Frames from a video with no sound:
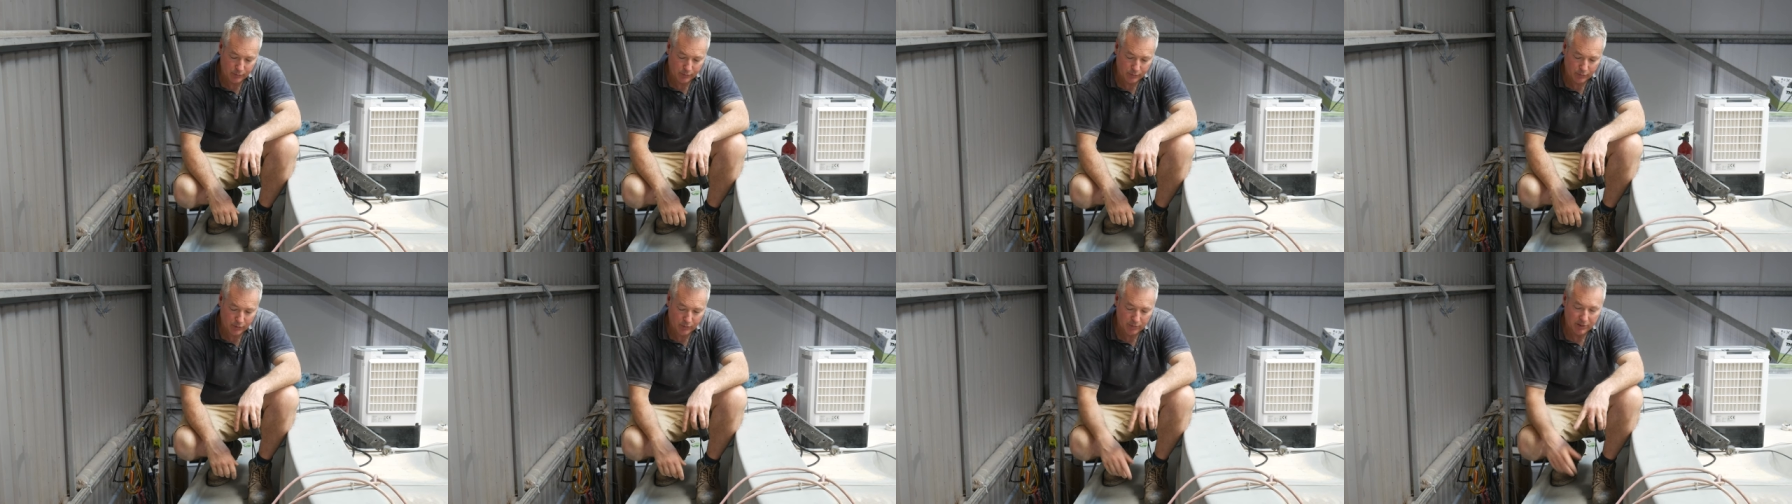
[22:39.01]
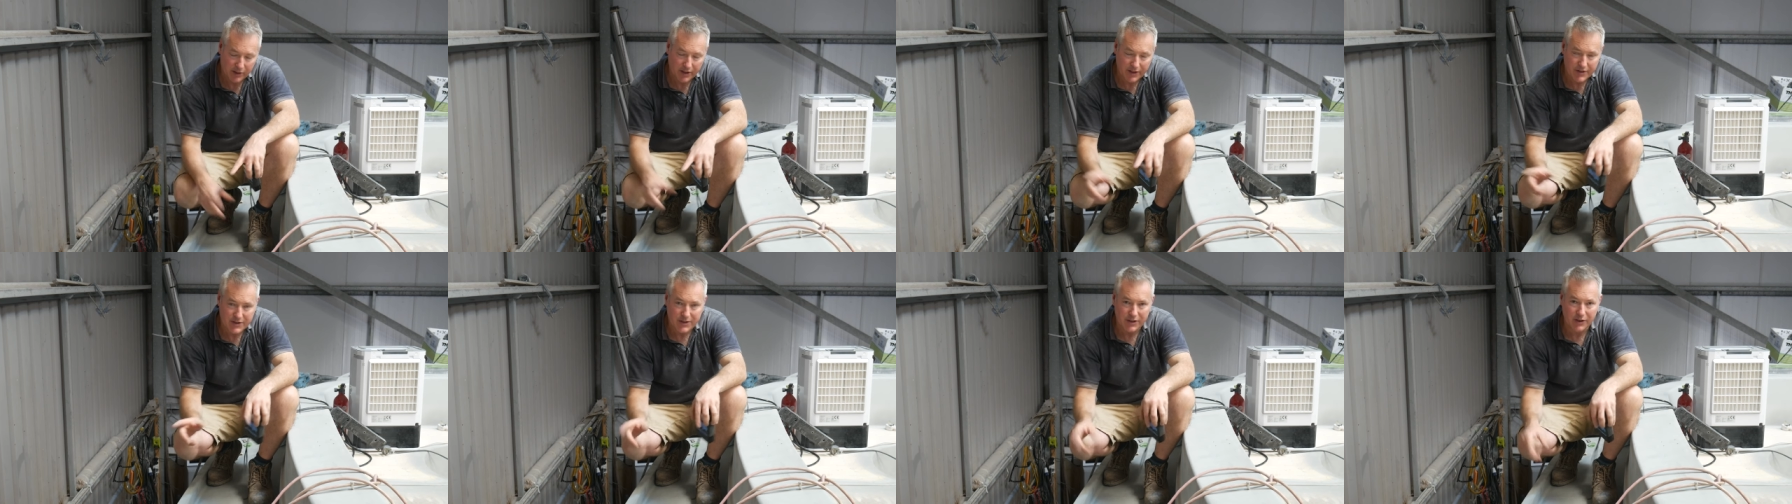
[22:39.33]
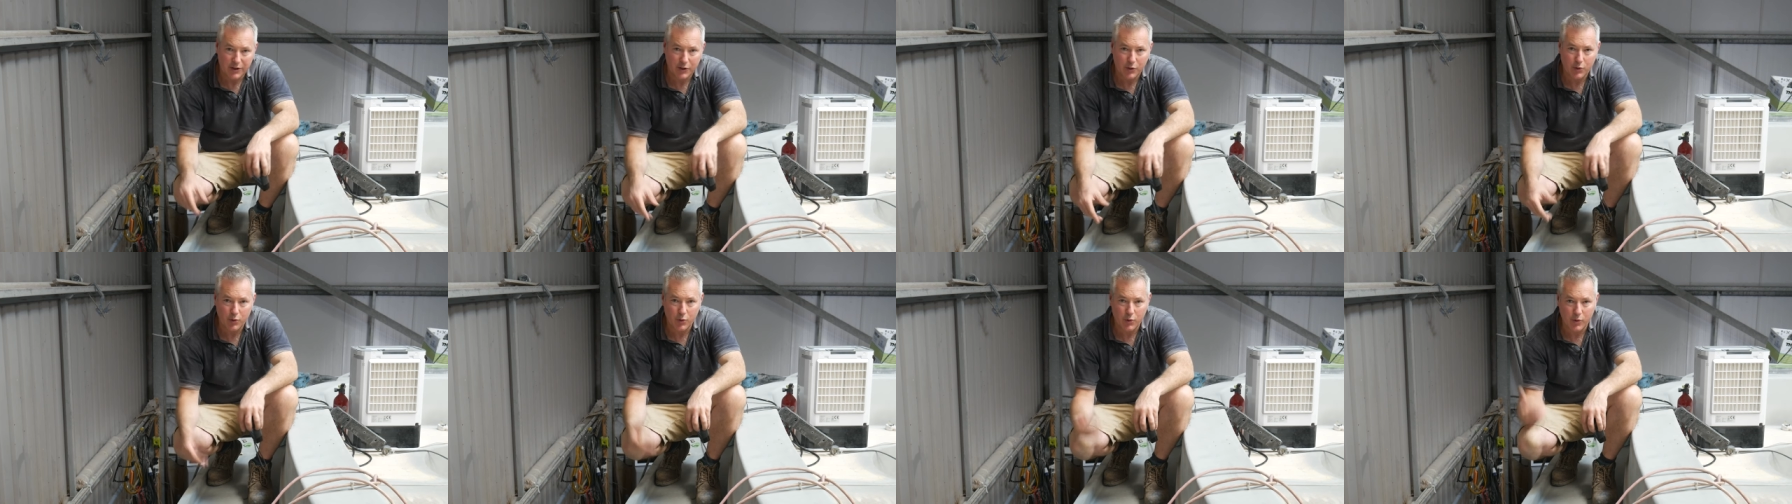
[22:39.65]
replacing
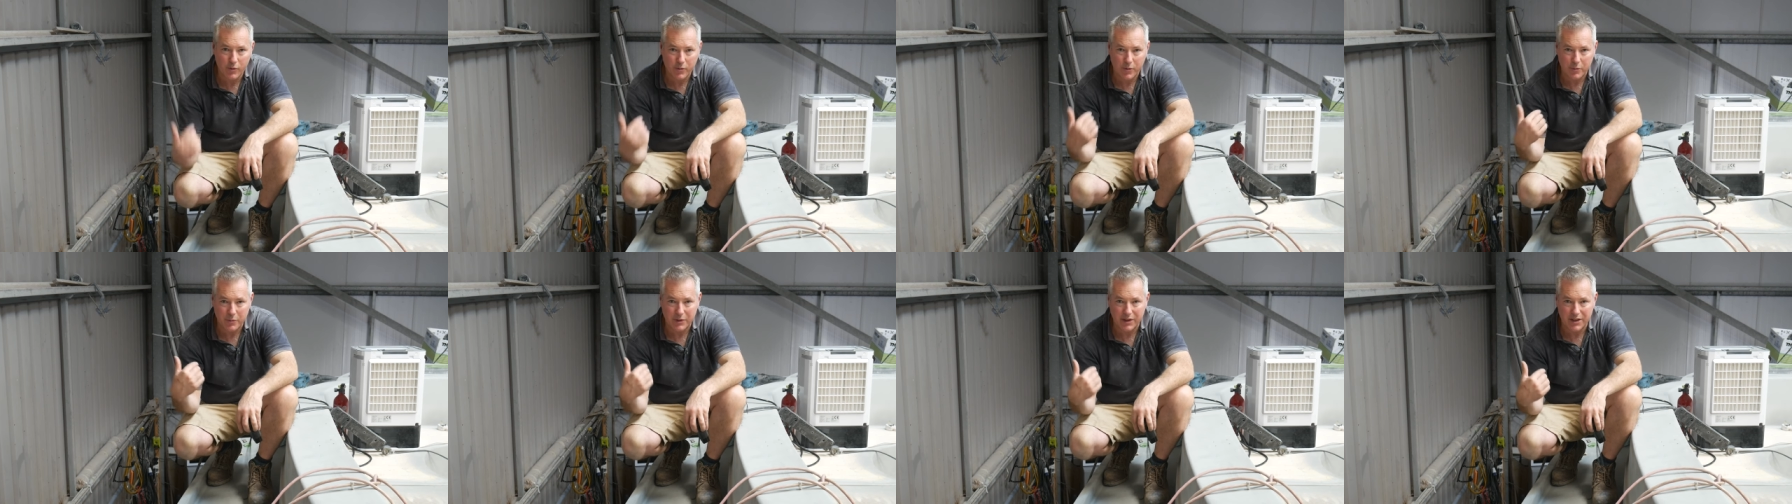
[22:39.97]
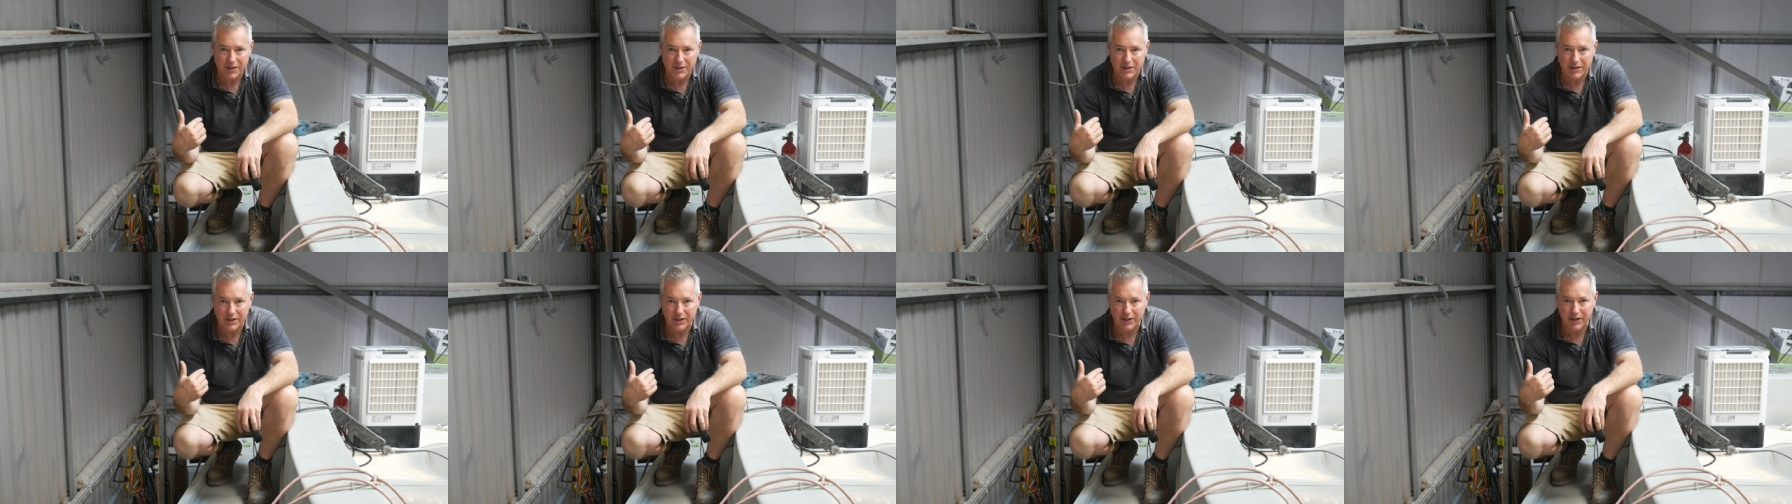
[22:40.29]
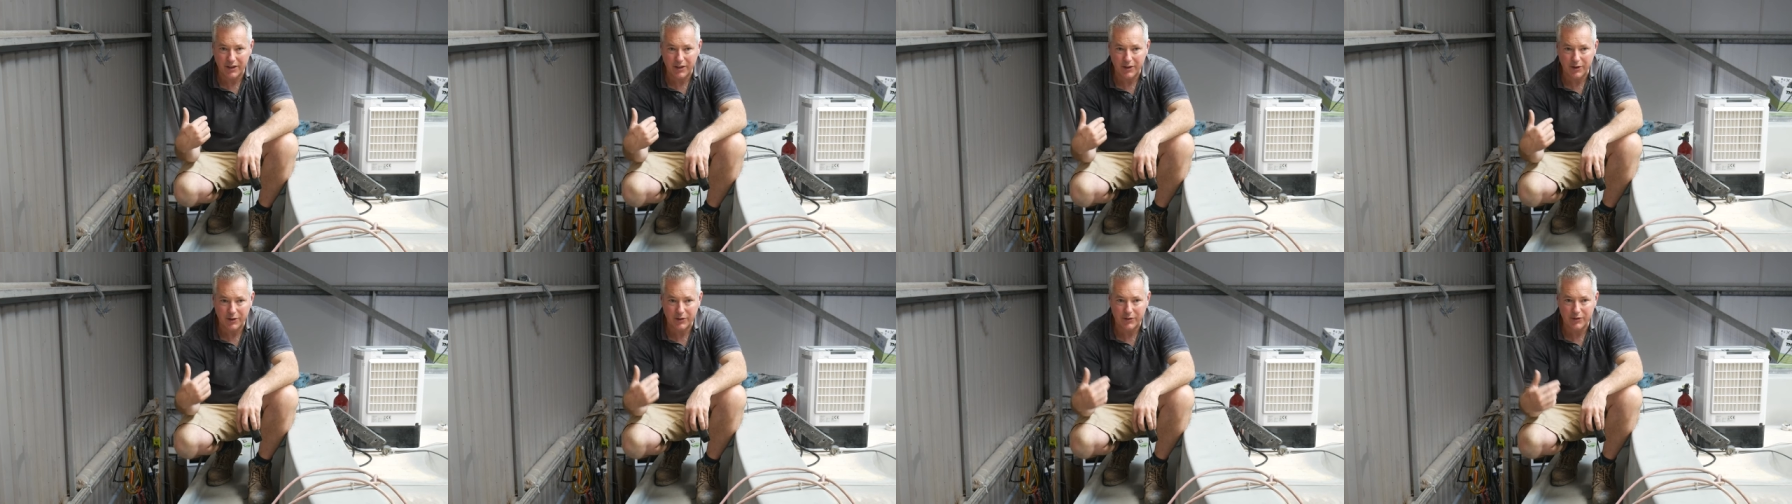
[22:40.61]
the core from the
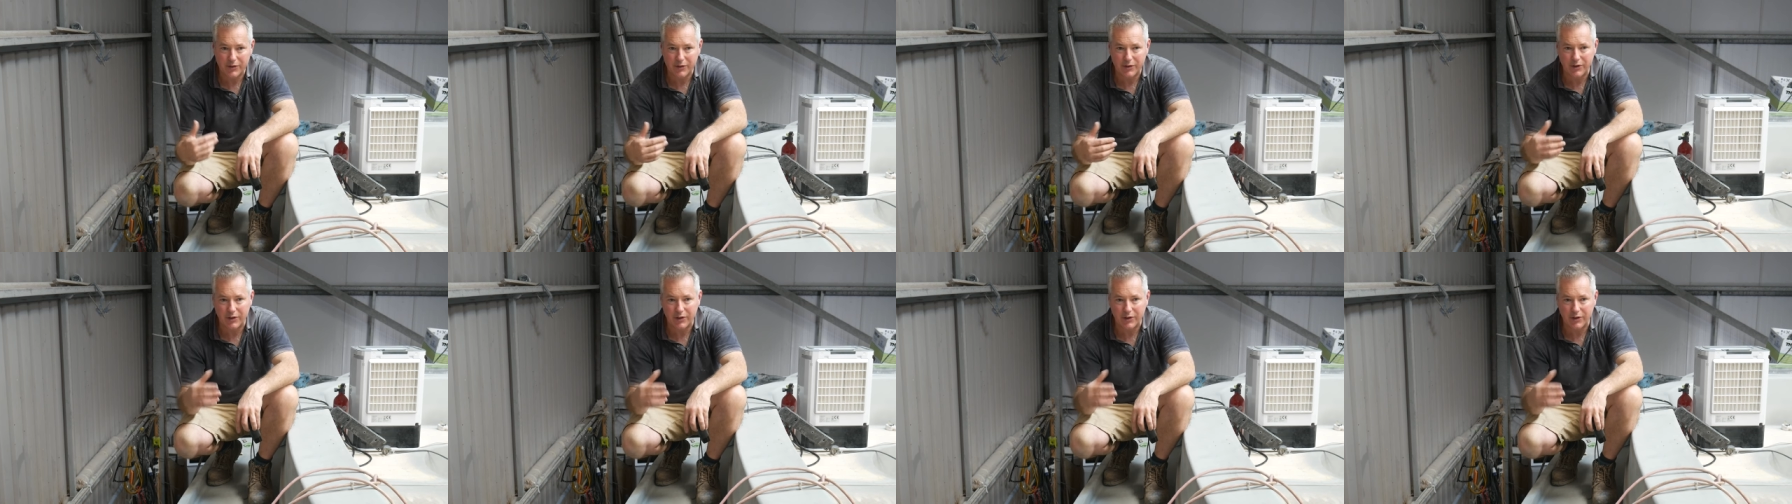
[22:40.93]
underneath